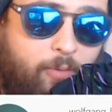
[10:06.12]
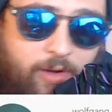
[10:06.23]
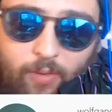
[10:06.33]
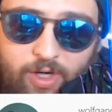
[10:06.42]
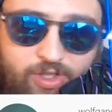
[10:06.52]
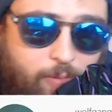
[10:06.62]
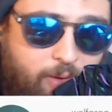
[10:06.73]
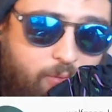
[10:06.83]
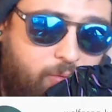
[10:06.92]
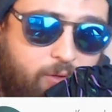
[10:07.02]
you can watch all my
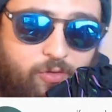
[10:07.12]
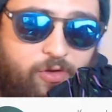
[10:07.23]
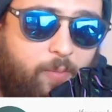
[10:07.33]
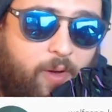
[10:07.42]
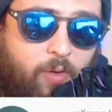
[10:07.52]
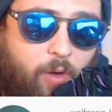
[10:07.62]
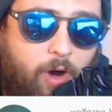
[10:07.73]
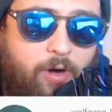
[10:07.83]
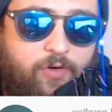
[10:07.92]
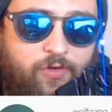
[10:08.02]
cool, you know, see all my cool
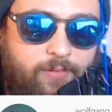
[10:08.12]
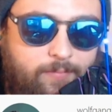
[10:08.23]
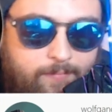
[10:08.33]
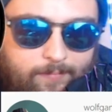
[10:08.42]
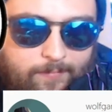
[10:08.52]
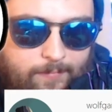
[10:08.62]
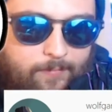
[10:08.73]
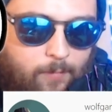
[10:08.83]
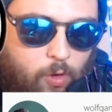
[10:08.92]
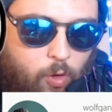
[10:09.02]
art.
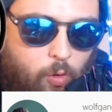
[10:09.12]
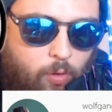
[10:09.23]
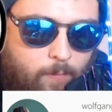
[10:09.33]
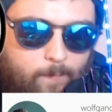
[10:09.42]
Cool.